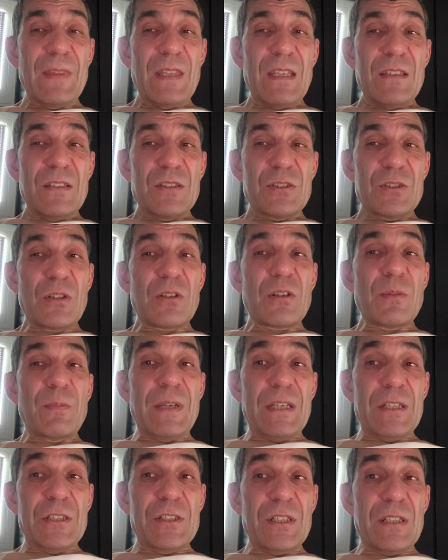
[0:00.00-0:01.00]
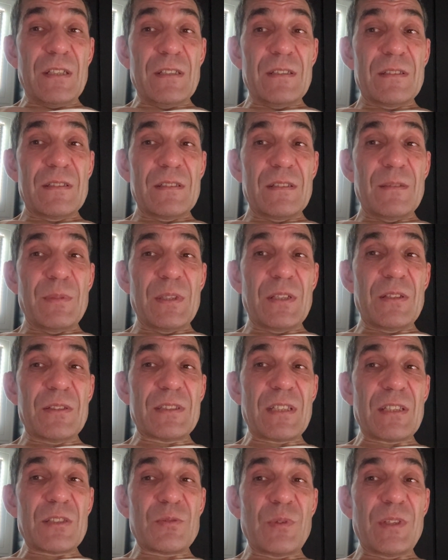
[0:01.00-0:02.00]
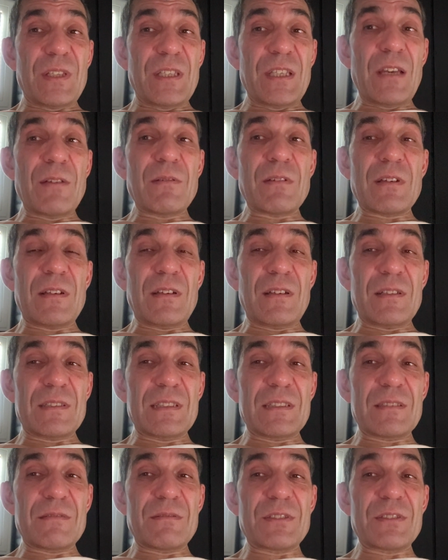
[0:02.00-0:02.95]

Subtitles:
soccer pitch is, because that's where the yoga class is.